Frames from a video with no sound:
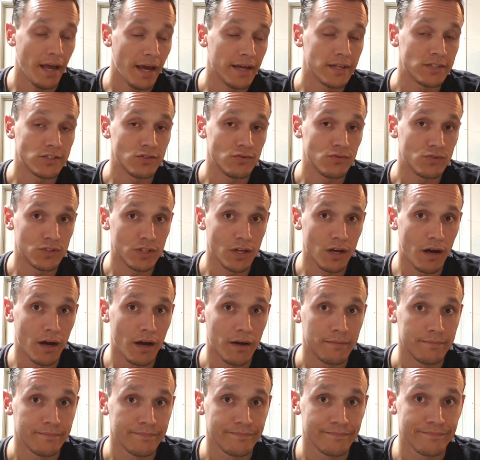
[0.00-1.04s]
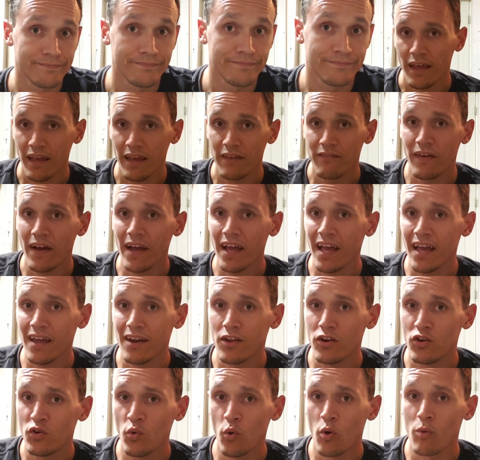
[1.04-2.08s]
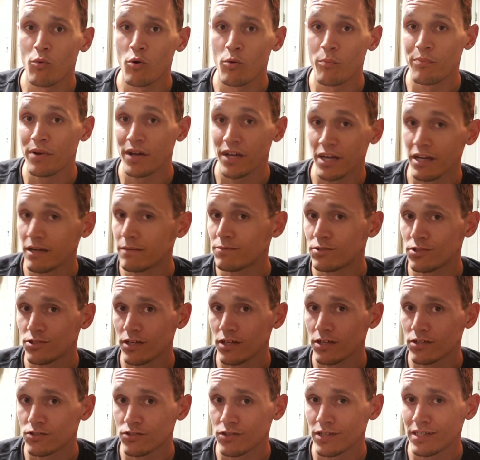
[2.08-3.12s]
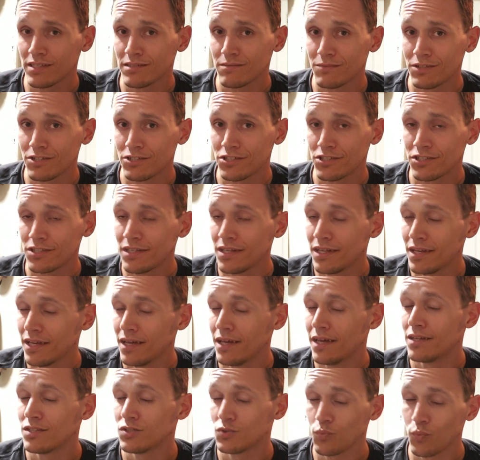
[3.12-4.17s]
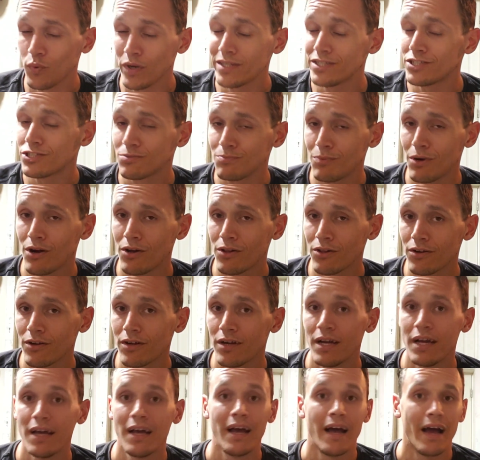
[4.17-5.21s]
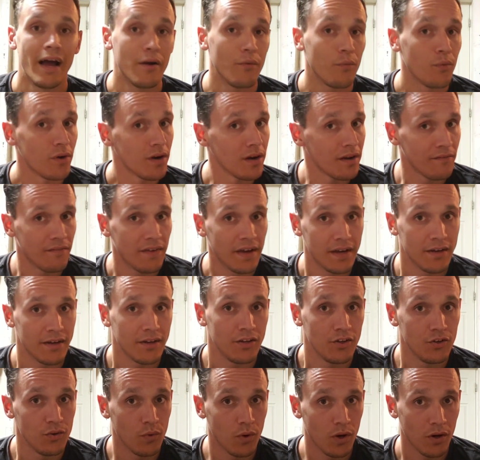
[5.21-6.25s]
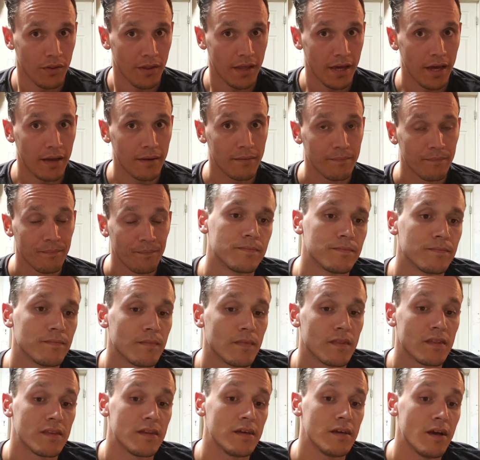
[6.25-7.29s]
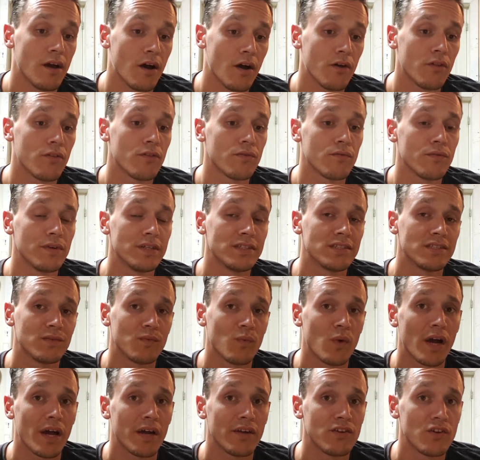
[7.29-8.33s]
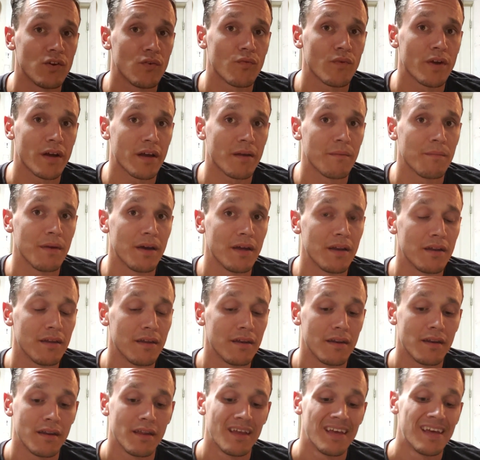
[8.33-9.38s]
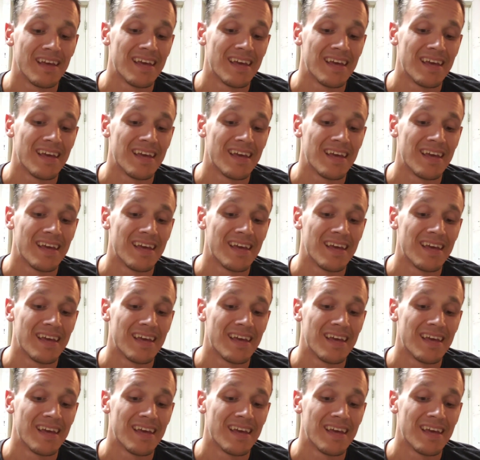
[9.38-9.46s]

as you saw. If I had a normal pickup truck transmission, it's way smaller, I wouldn't have had to do all that. The other reason why I don't recommend it,